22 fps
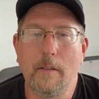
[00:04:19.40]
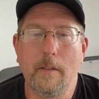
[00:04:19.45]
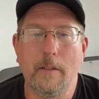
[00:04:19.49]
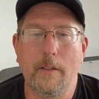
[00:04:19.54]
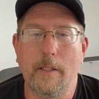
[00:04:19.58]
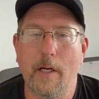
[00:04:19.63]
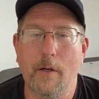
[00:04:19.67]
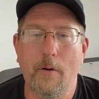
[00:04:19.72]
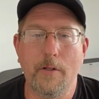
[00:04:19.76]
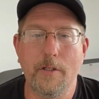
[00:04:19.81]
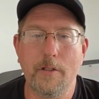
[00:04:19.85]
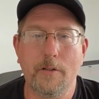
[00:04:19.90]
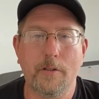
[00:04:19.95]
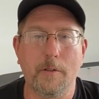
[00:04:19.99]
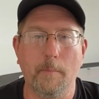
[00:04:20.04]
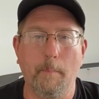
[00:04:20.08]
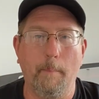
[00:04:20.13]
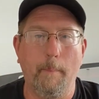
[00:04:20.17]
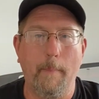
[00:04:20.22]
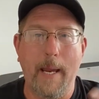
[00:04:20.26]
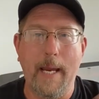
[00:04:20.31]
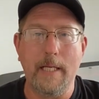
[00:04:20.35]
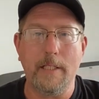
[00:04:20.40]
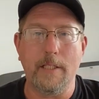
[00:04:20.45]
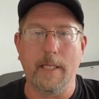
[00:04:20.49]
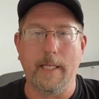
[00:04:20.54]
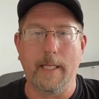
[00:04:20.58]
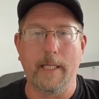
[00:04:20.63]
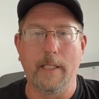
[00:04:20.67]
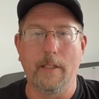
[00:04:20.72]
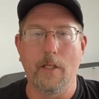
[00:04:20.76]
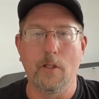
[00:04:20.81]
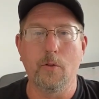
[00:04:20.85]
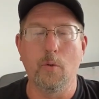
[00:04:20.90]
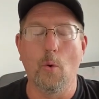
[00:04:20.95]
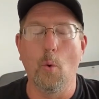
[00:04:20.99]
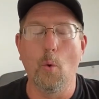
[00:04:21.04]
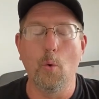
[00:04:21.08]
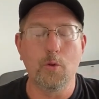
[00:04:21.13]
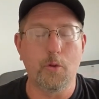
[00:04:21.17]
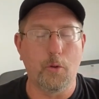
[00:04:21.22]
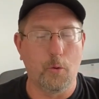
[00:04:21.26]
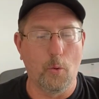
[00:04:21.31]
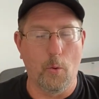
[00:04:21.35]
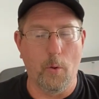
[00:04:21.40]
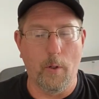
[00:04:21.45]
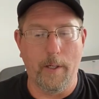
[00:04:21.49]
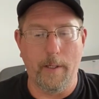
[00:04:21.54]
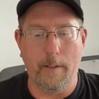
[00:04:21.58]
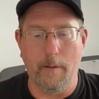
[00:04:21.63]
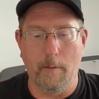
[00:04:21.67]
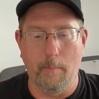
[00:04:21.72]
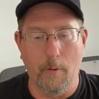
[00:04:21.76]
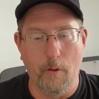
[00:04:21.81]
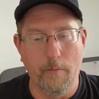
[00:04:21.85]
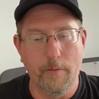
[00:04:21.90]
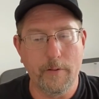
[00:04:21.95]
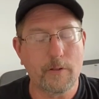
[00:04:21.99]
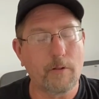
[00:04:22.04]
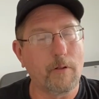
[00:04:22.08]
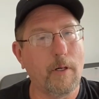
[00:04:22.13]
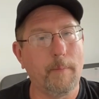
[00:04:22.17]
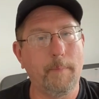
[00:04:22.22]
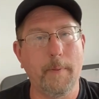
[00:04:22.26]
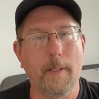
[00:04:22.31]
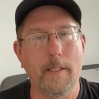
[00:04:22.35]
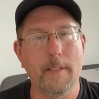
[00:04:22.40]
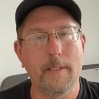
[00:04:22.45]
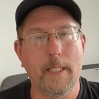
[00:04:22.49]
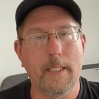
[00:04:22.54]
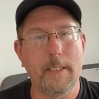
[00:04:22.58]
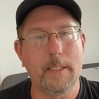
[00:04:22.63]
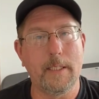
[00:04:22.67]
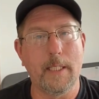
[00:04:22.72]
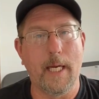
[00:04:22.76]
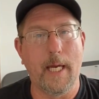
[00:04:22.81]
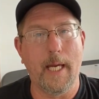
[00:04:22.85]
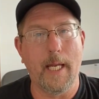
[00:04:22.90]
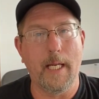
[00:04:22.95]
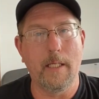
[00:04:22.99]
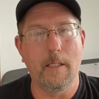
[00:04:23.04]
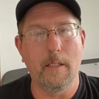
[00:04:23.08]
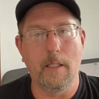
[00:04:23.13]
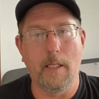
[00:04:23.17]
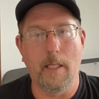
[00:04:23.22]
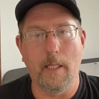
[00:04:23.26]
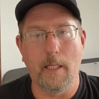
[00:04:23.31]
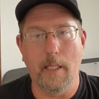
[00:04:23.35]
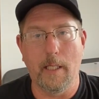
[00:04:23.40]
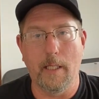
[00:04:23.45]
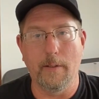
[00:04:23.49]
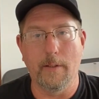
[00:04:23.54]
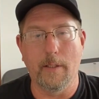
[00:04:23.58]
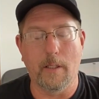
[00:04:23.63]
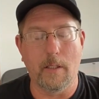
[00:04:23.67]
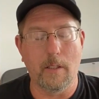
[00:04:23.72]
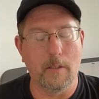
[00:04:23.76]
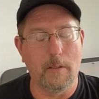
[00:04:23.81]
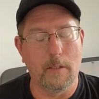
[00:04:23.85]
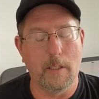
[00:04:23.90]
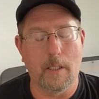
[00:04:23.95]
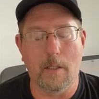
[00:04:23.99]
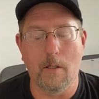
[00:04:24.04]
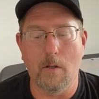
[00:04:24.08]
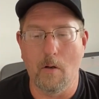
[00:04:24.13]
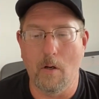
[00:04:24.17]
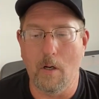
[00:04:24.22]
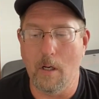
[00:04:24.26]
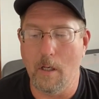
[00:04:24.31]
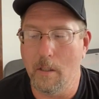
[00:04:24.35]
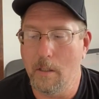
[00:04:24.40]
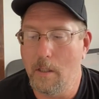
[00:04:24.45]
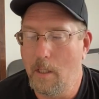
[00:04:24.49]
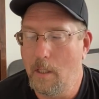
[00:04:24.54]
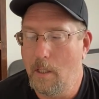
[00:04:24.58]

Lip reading: they're just amazing in this whole story. The movie script, as I said, and the car,